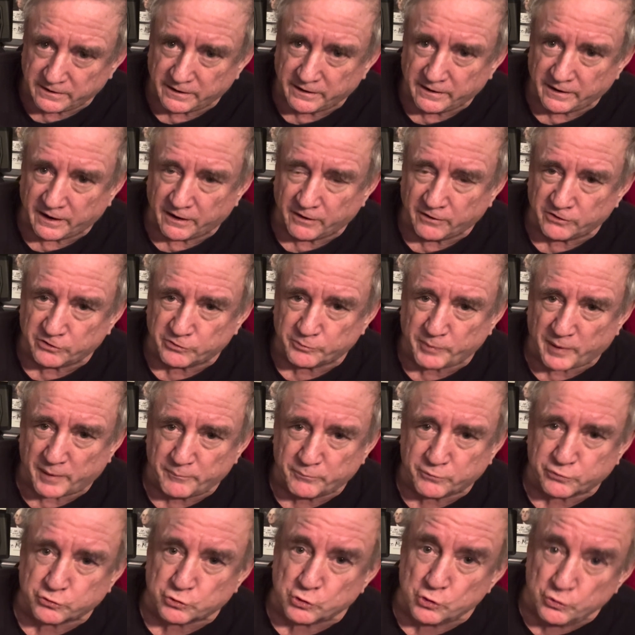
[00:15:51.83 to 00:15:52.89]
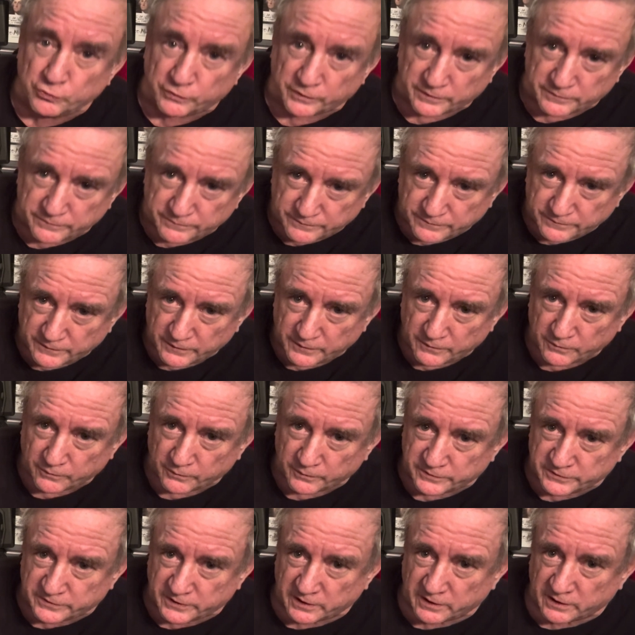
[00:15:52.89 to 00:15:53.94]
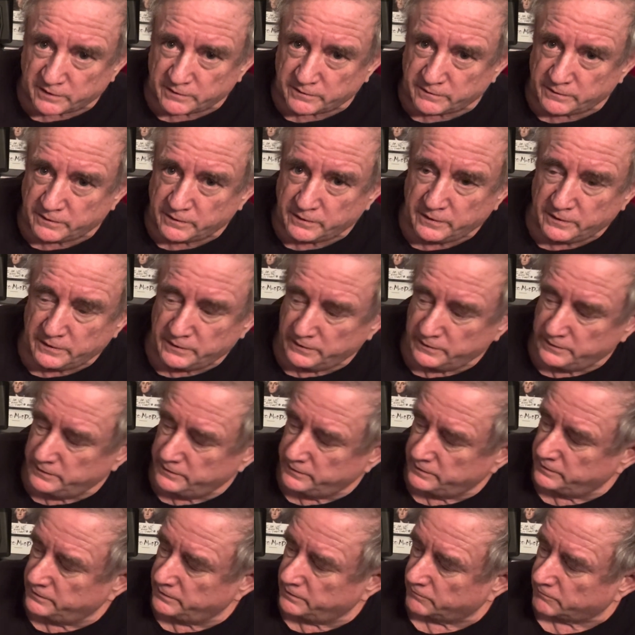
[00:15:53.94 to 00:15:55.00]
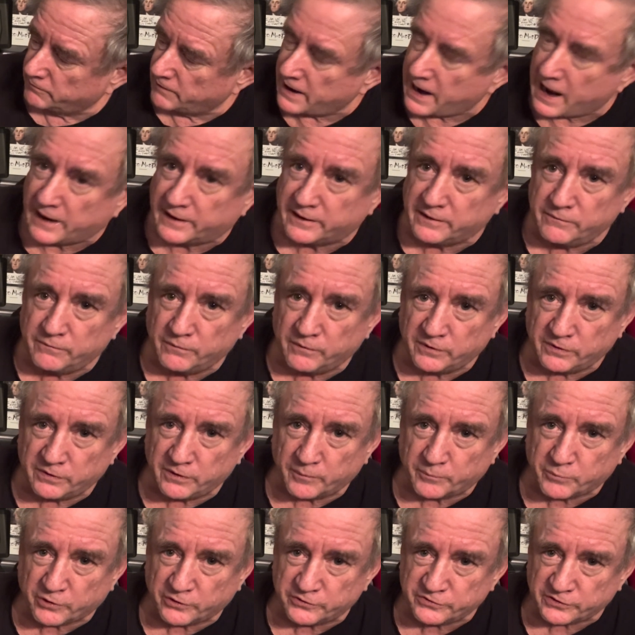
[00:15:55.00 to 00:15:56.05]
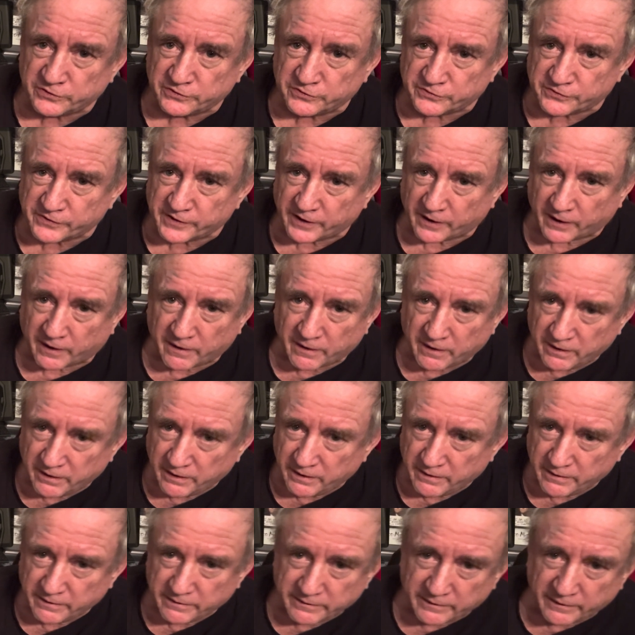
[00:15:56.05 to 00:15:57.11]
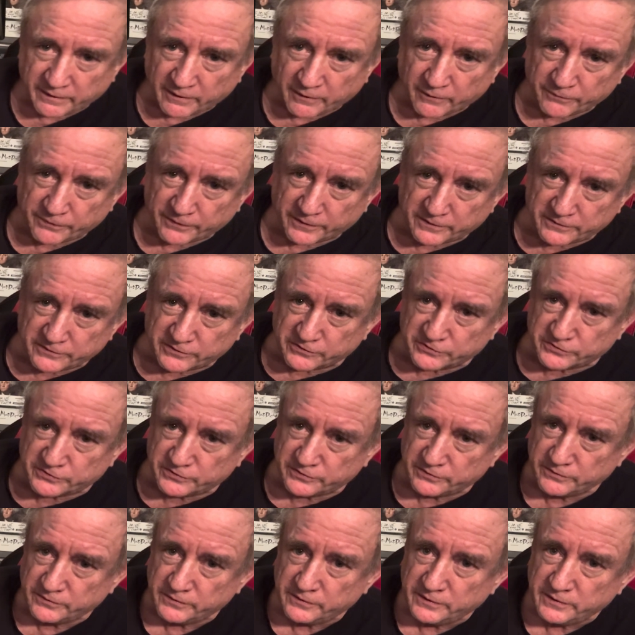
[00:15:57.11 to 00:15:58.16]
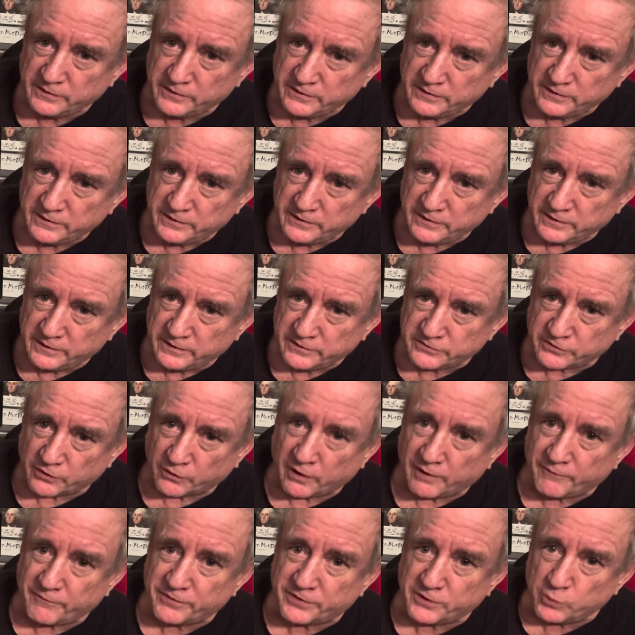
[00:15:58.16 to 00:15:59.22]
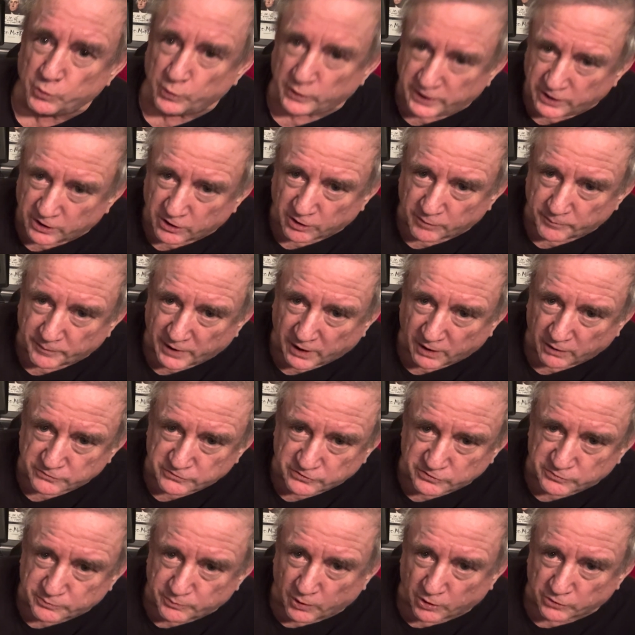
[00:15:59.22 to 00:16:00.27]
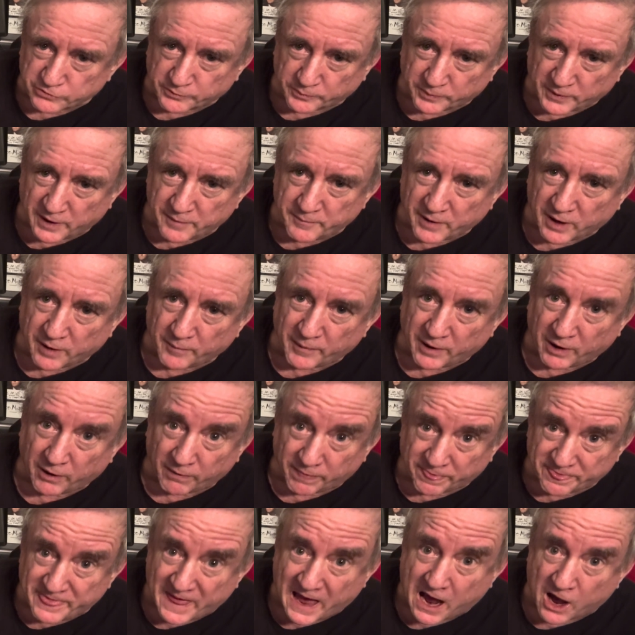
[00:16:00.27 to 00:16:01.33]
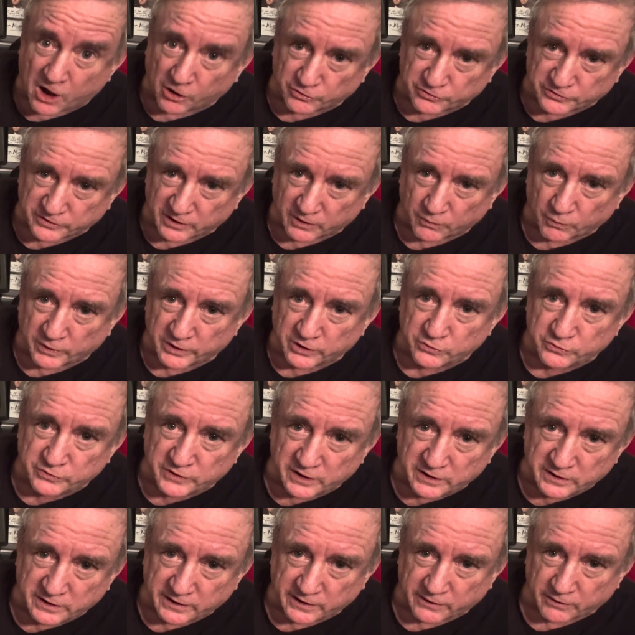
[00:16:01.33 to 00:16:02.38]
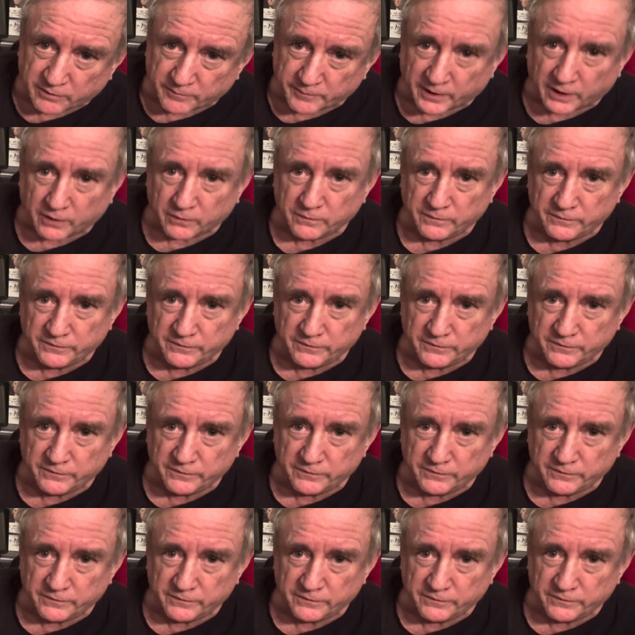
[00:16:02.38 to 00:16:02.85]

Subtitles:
And it's been proven. We did in Iraq and in the prisons there. You know, they're just, so everything you hear about, just multiply by about 1,000 of what you didn't hear about.